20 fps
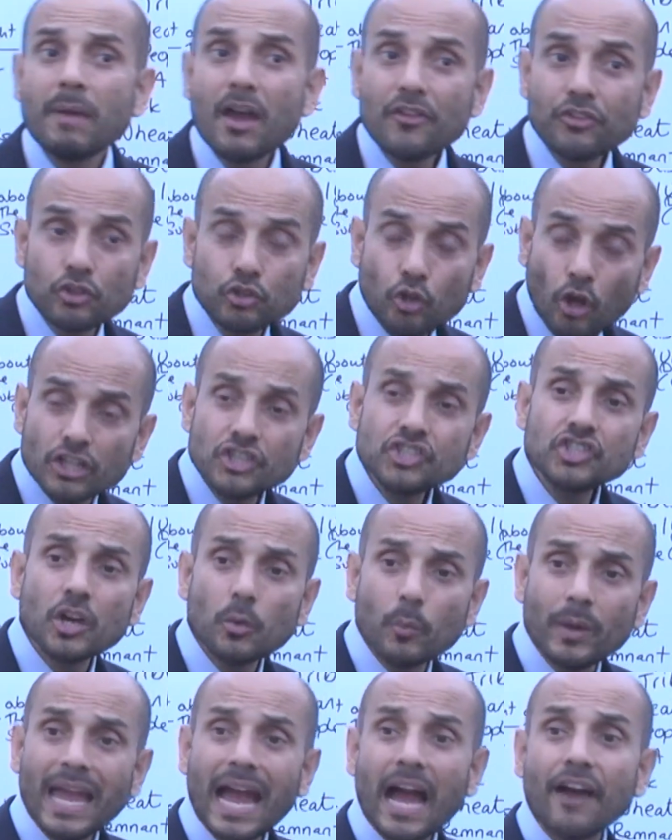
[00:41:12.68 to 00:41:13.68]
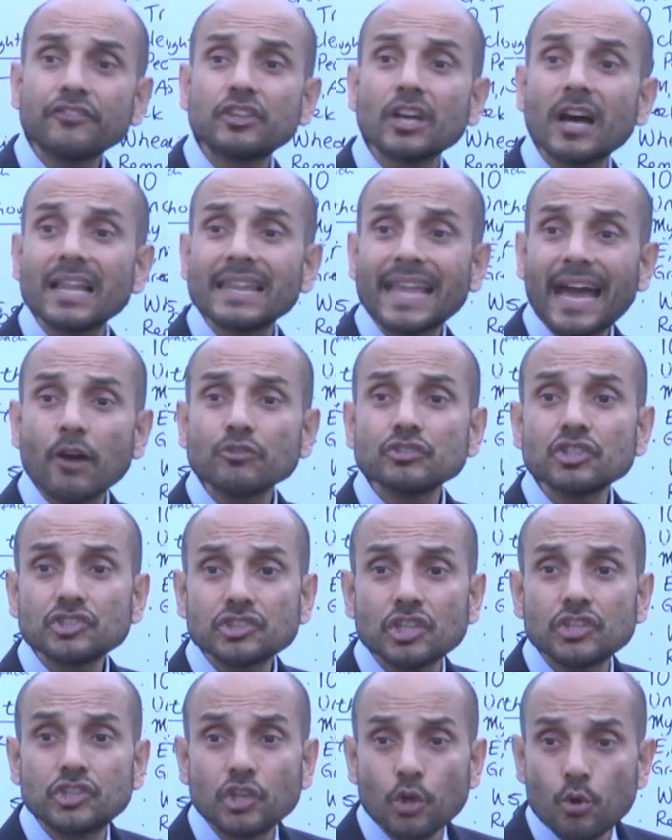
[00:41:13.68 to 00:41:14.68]
methodology that we have that allows us
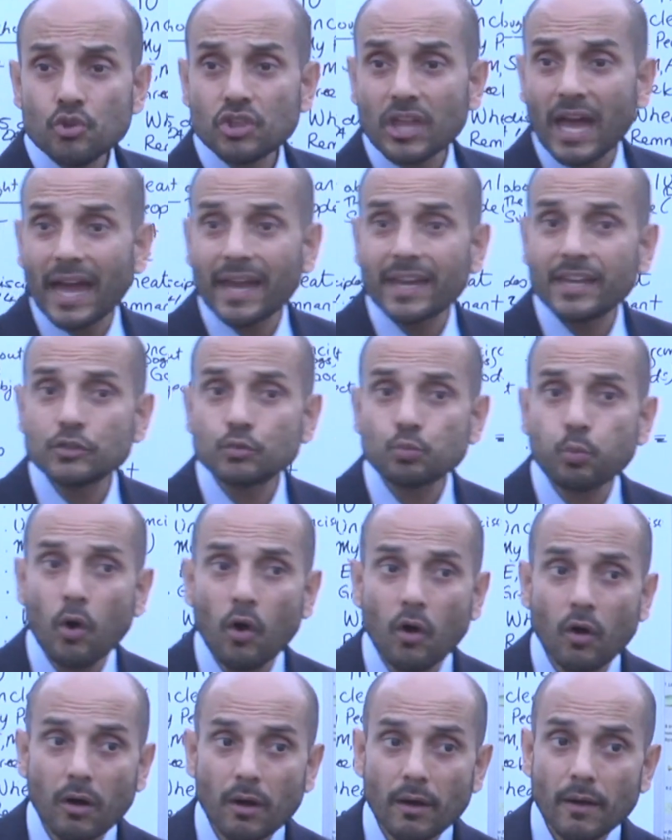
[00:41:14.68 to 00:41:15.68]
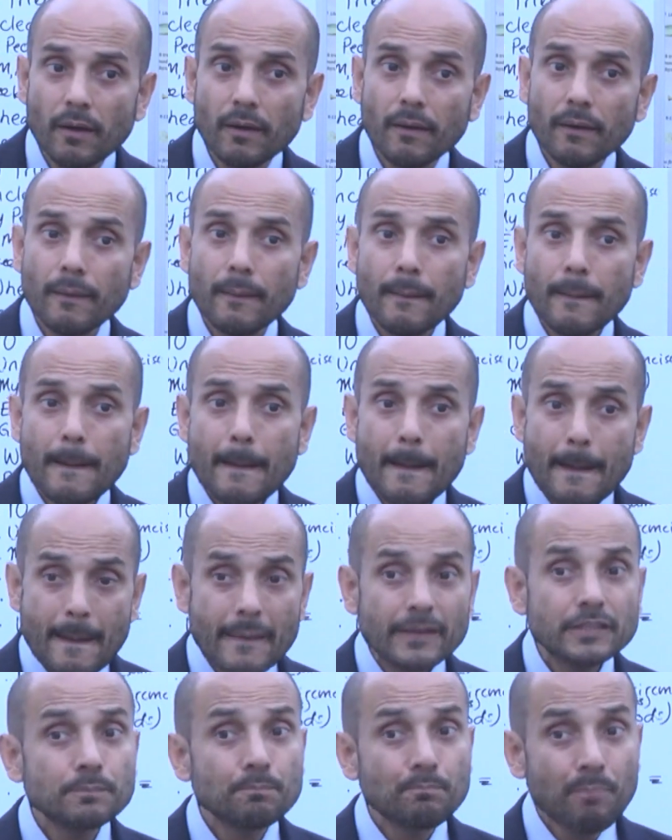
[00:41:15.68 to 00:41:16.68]
to do that is what?
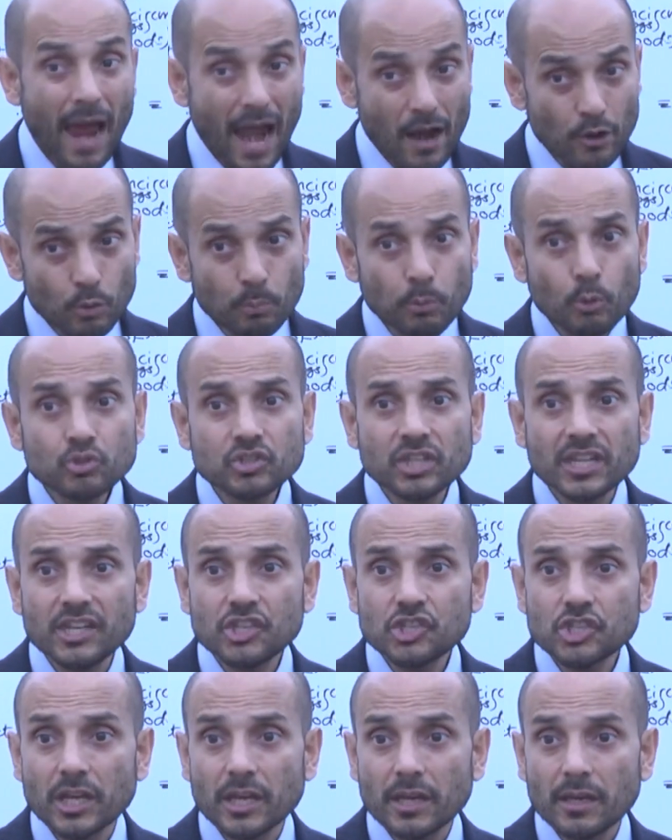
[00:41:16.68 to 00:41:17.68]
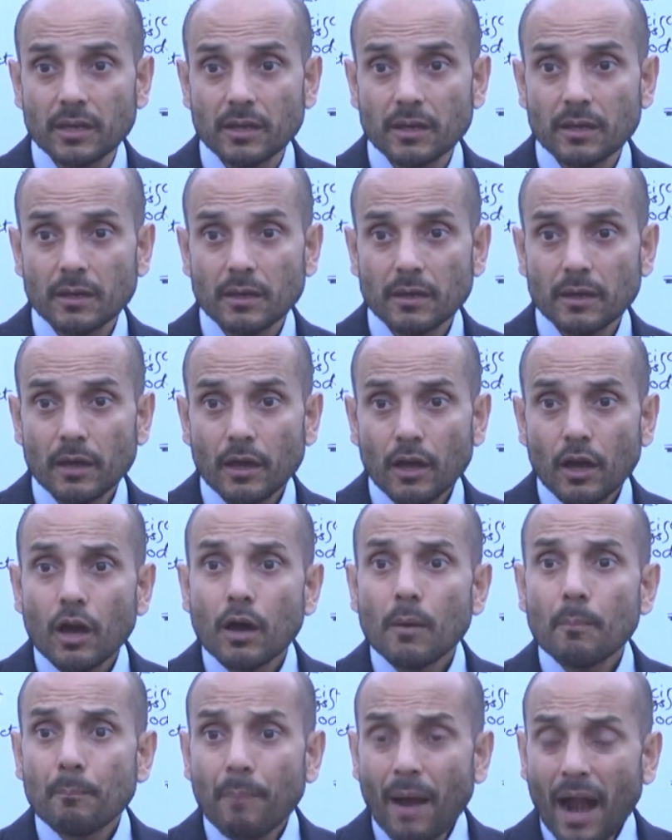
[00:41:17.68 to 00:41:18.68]
It's parable teaching.
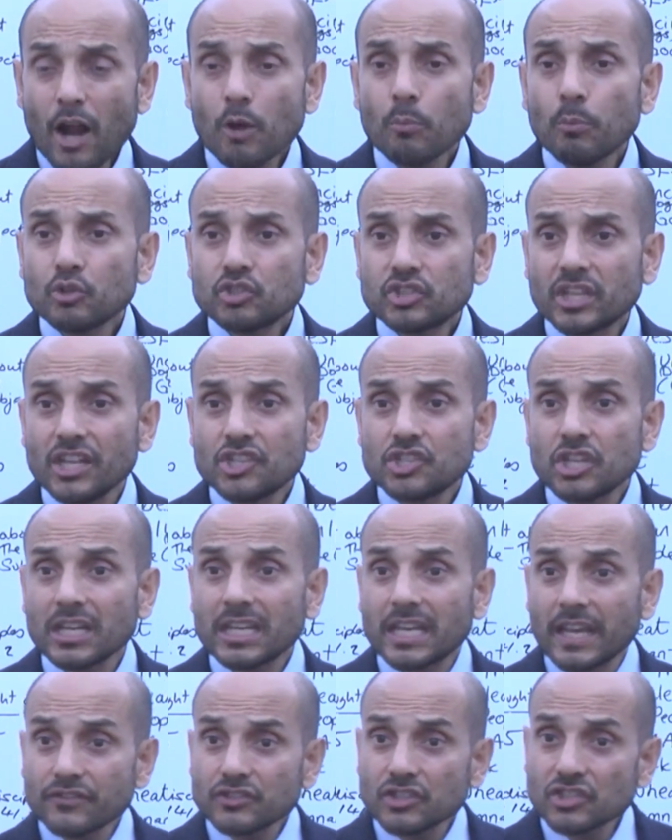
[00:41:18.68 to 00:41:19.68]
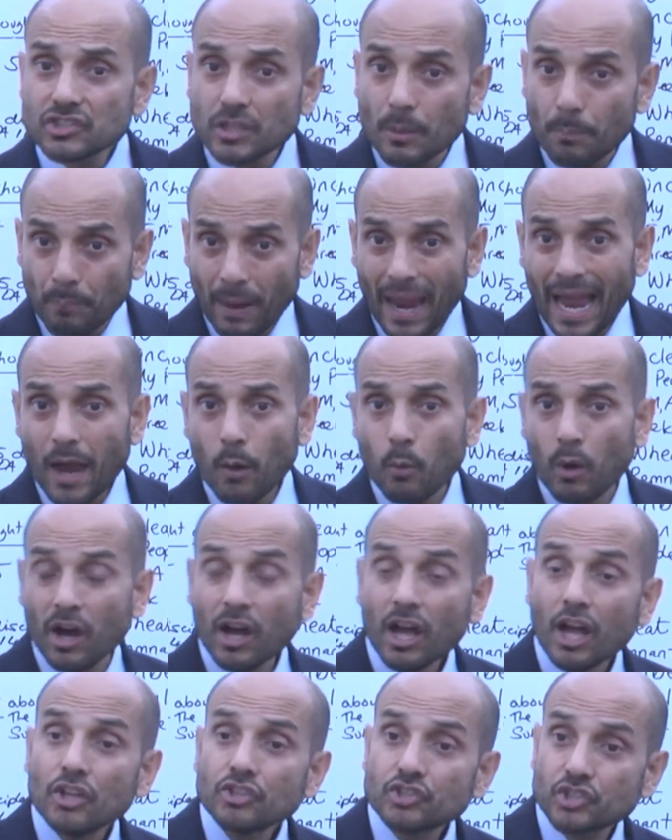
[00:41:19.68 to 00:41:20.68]
Parable teaching gives us the
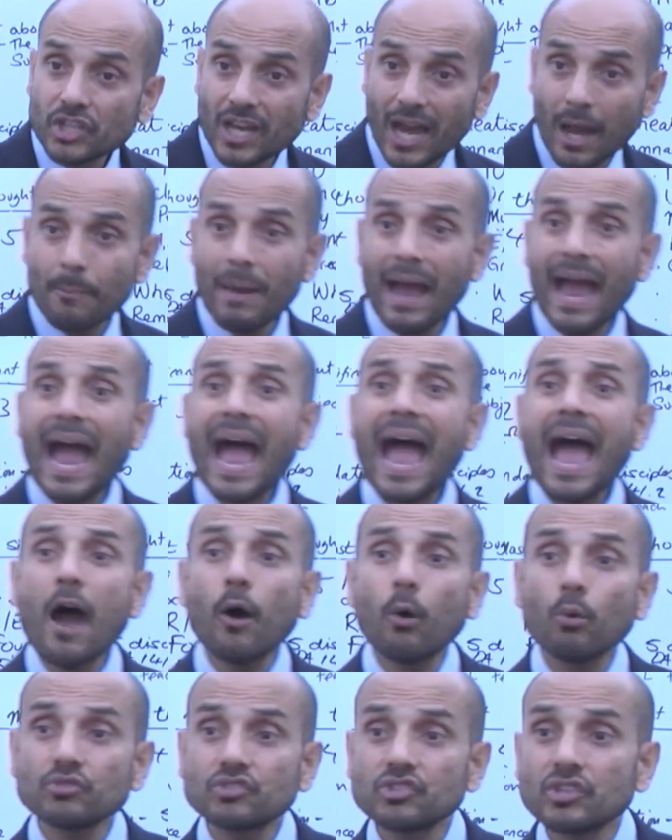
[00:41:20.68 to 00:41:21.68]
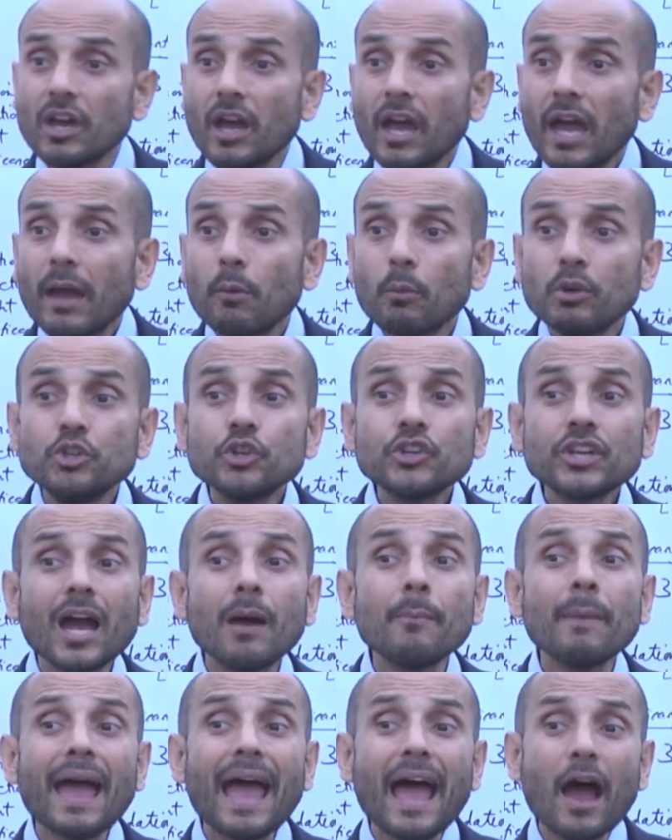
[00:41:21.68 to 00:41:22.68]
power to come out. And when you
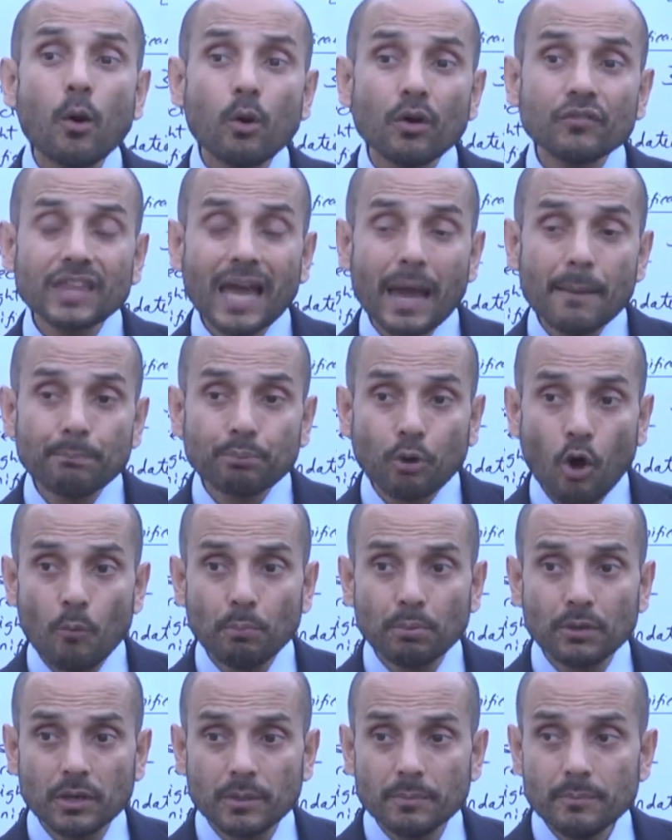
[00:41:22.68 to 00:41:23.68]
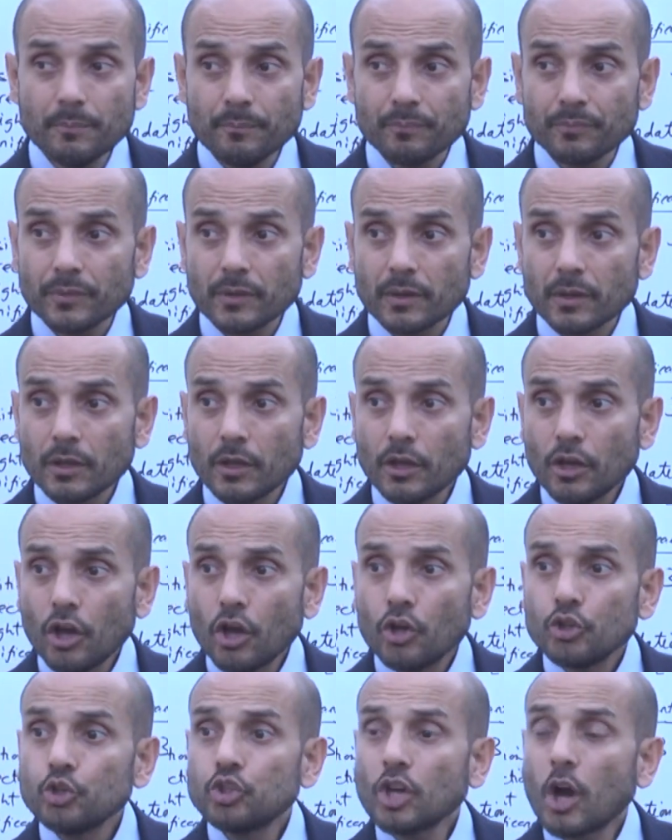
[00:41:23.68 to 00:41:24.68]
come out of that problem,
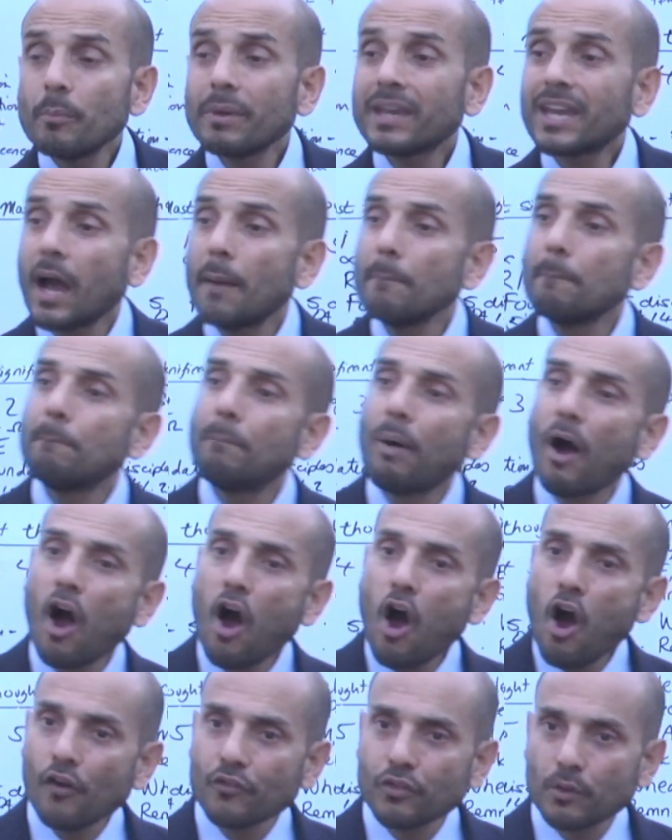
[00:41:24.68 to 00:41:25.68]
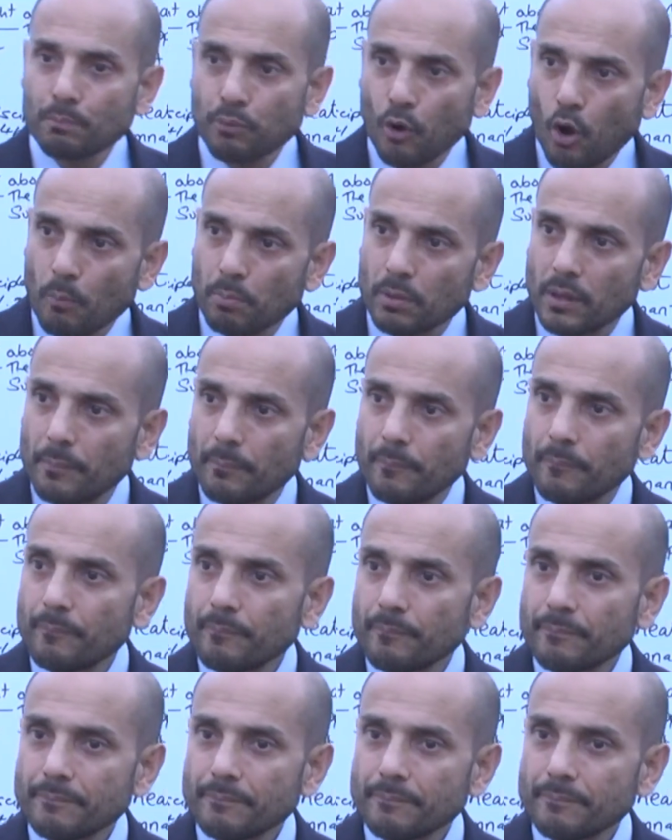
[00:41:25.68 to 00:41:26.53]
you don't become part of the problem.